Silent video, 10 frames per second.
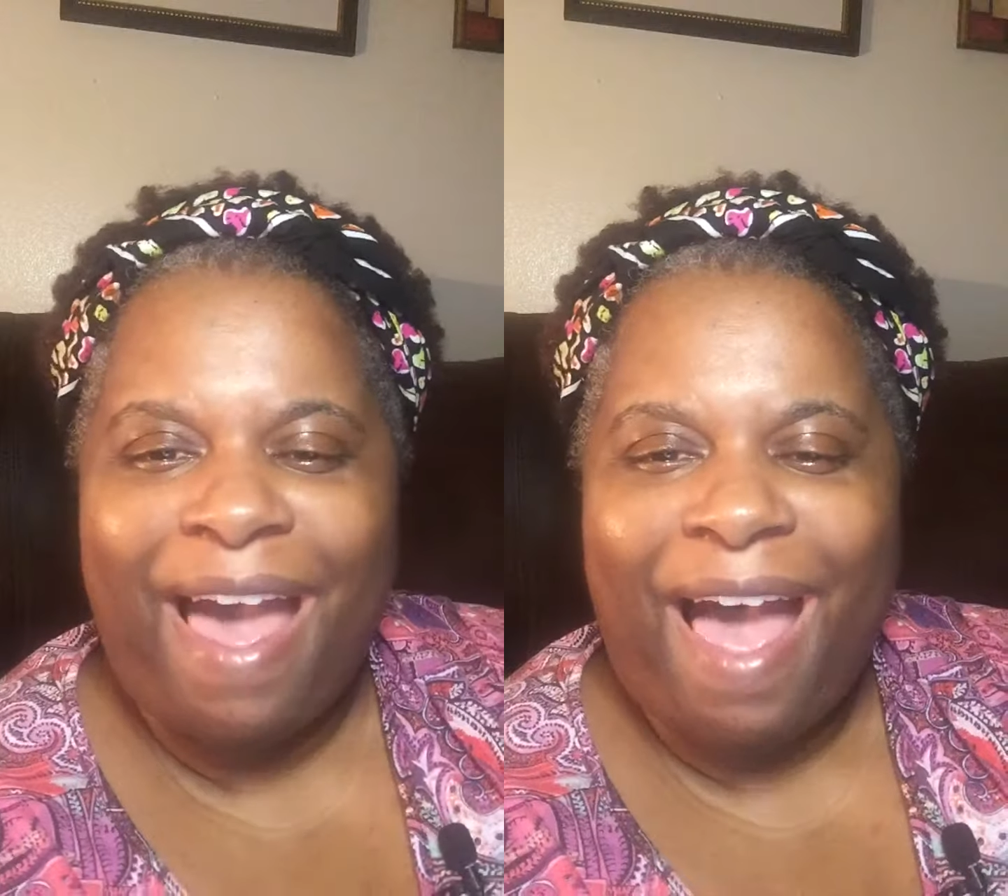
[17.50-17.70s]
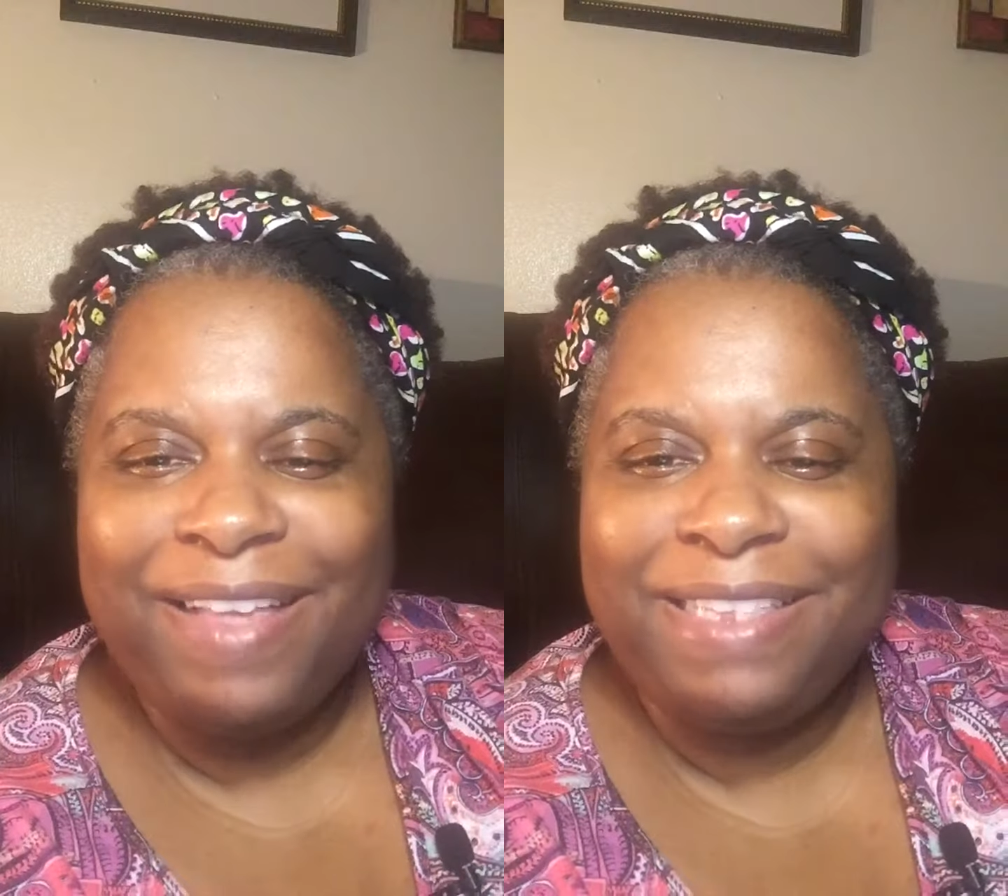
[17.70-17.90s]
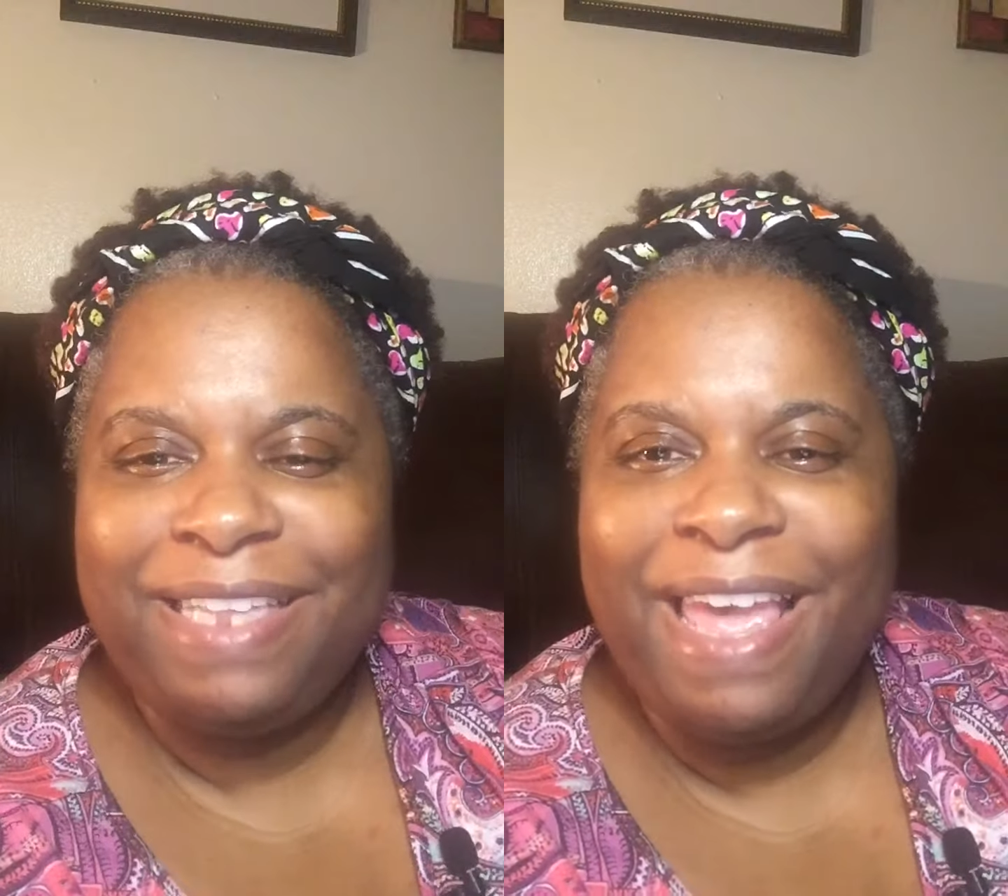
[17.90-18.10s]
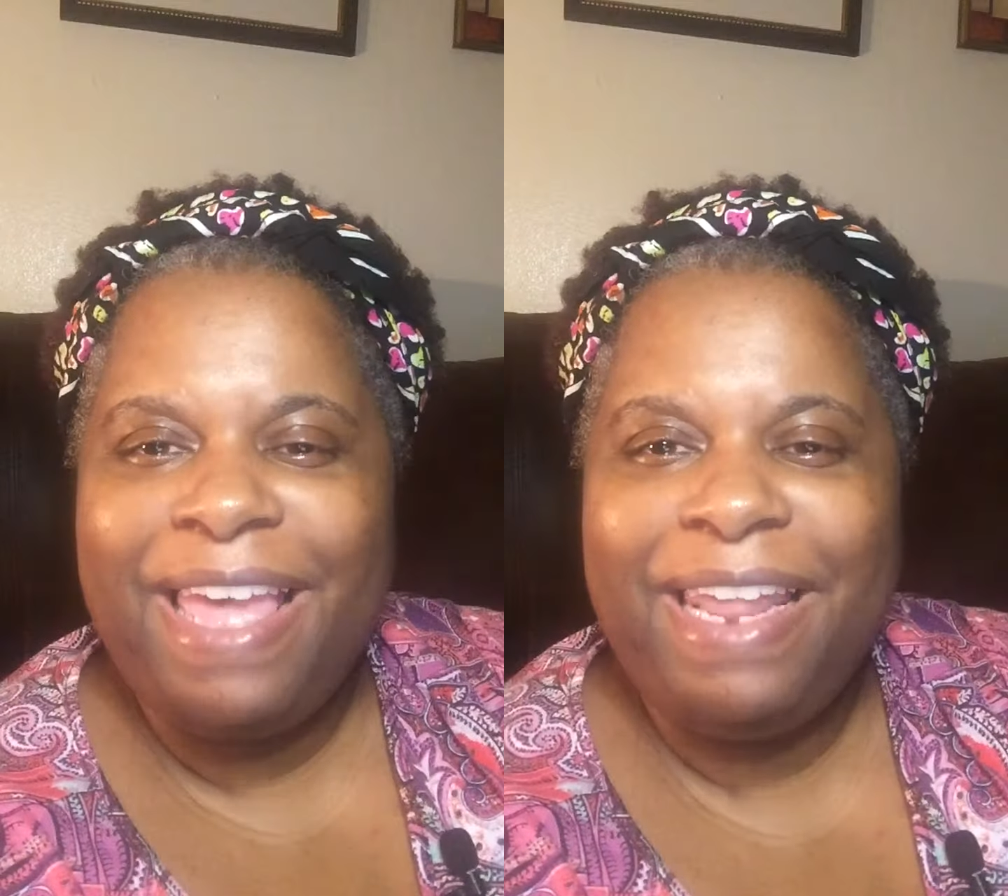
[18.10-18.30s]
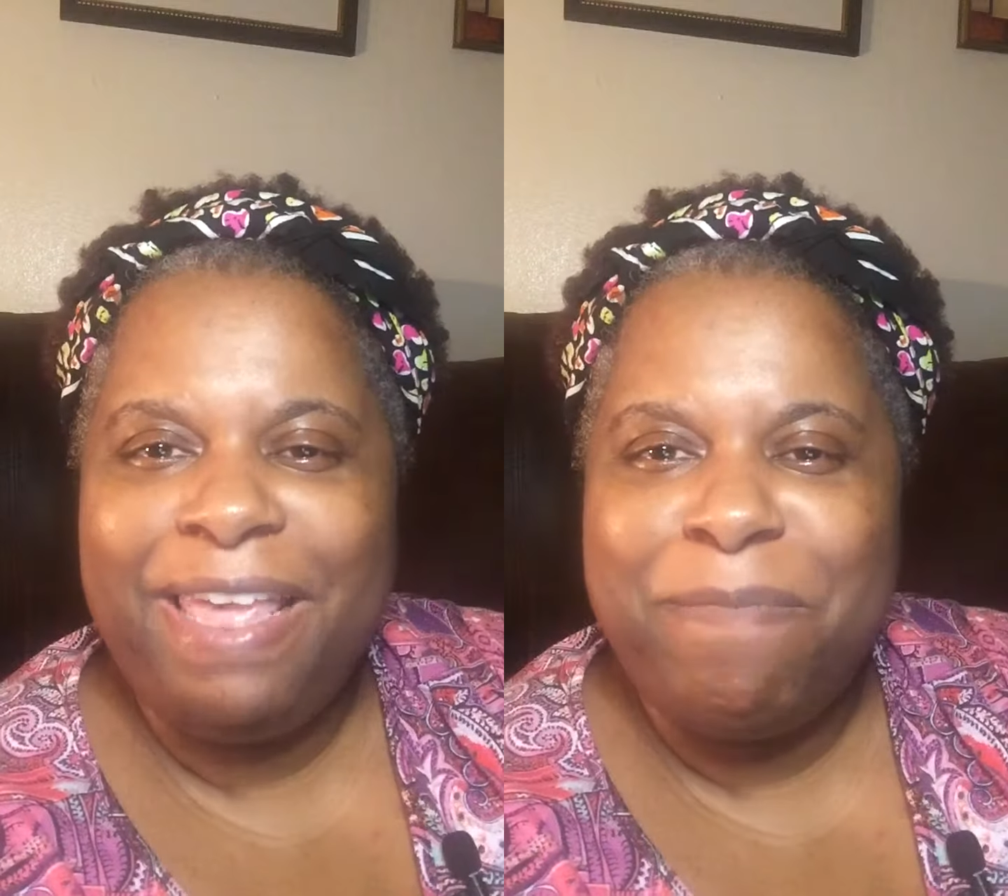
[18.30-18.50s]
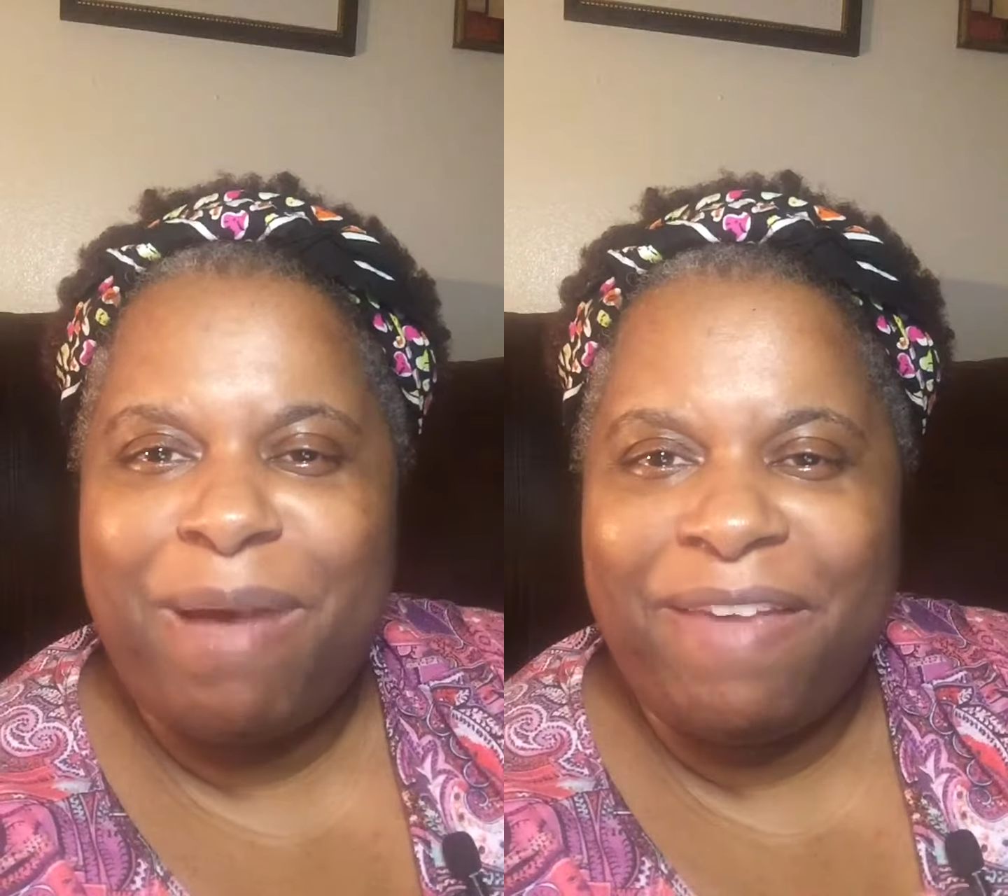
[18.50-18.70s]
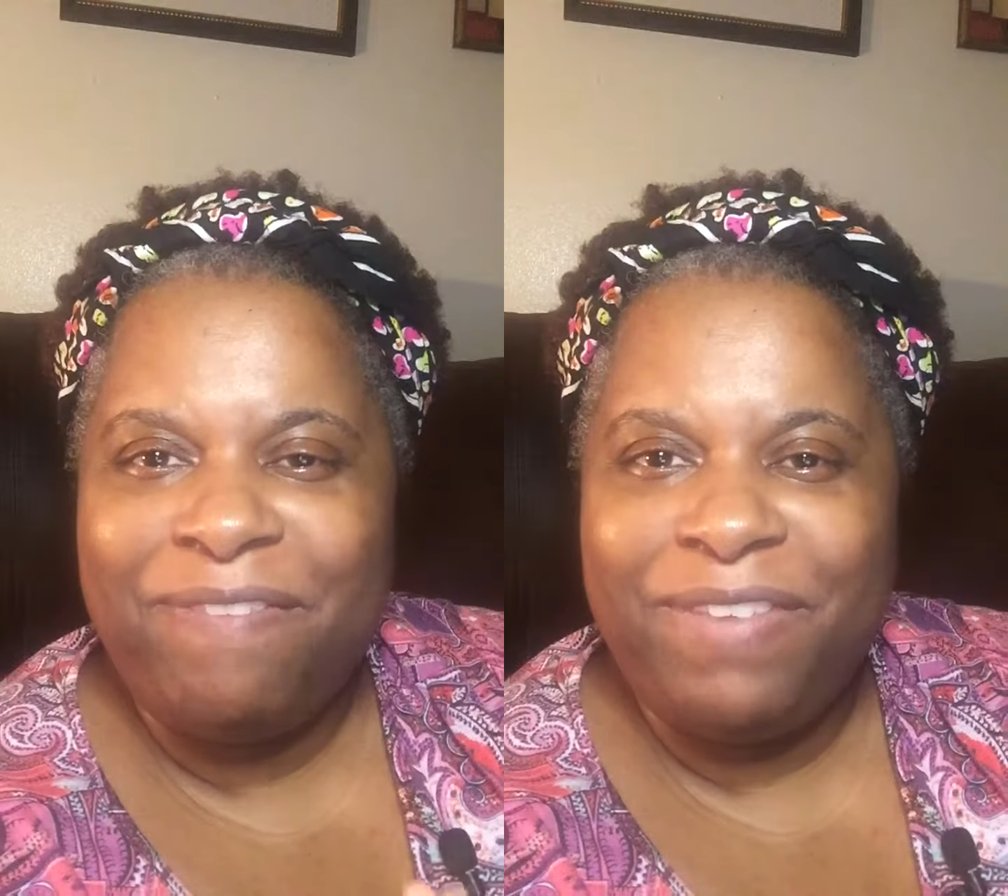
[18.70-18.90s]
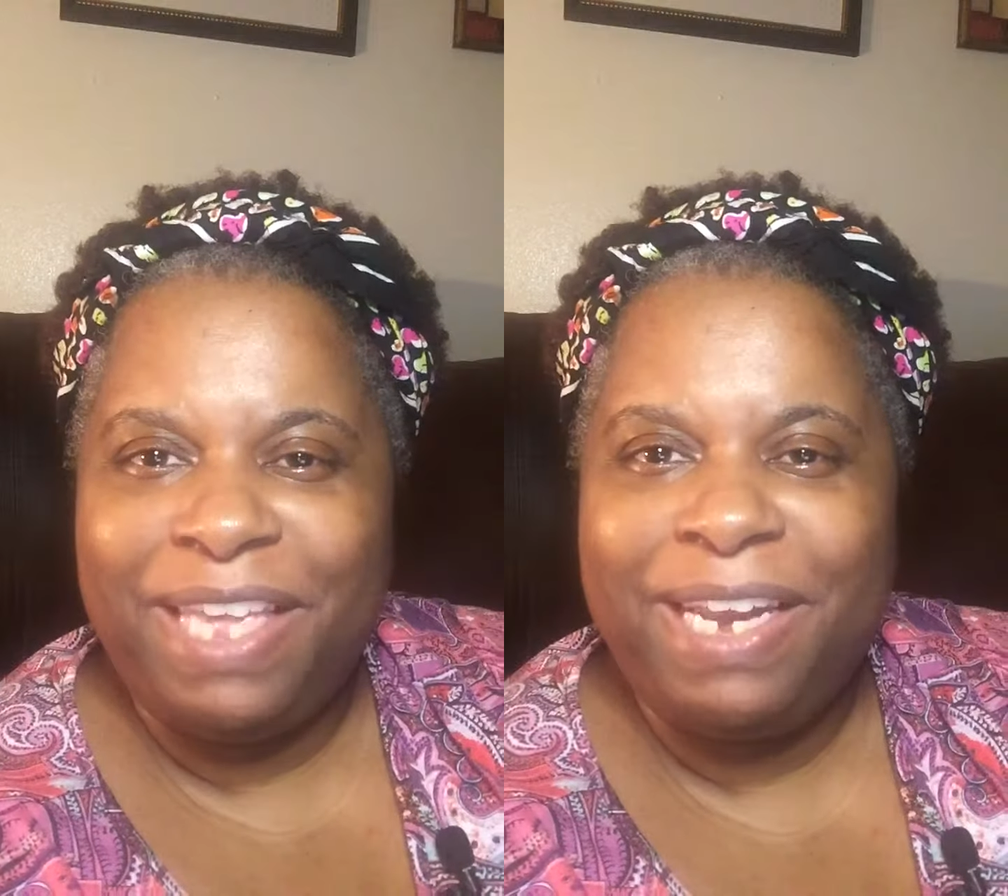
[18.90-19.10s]
I said in my
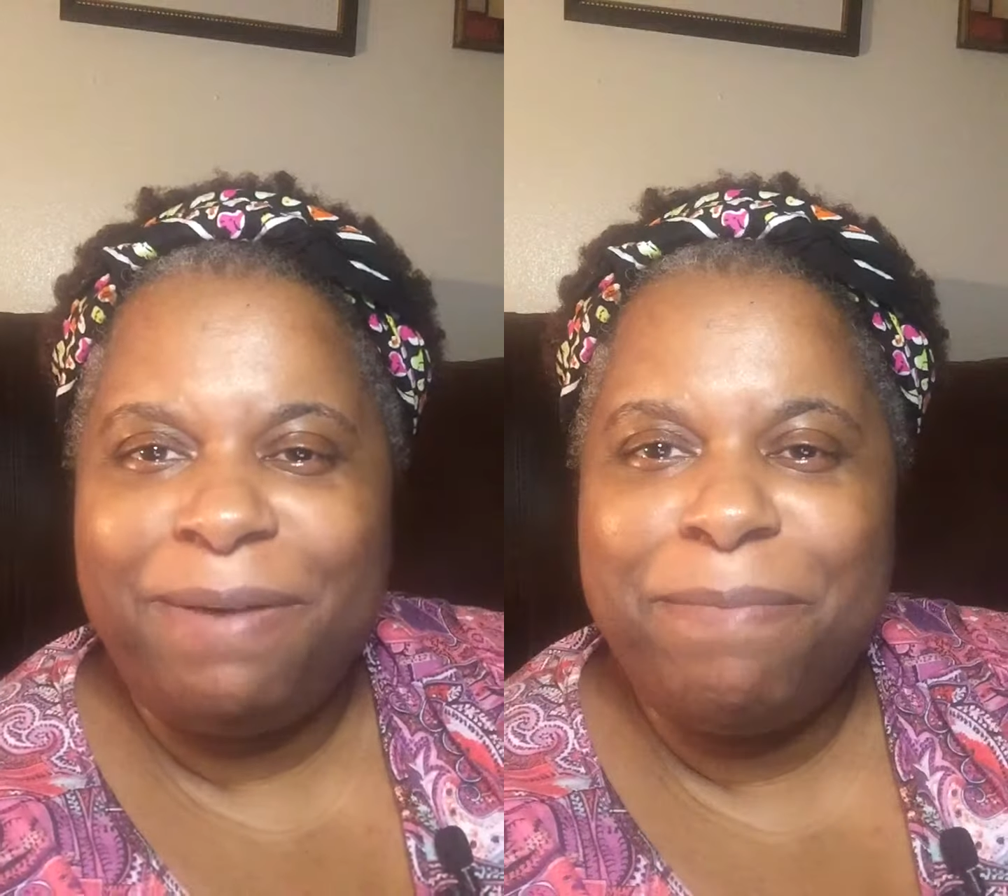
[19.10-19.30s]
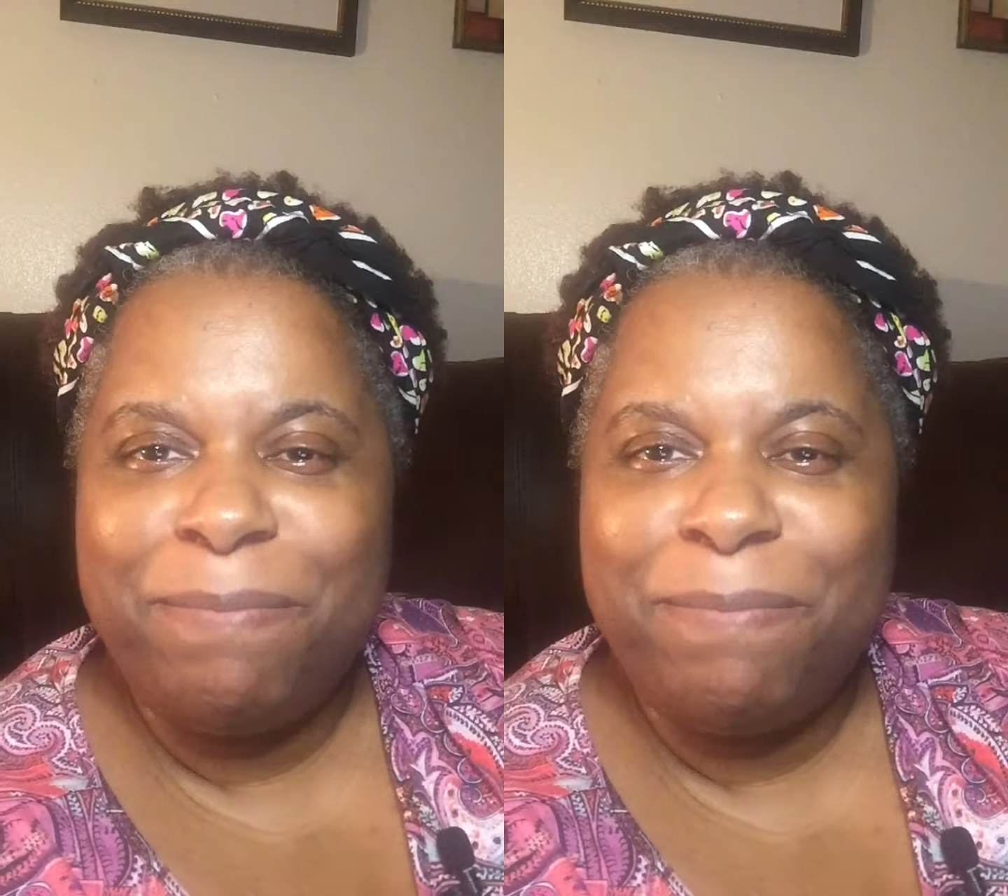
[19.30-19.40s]
Venom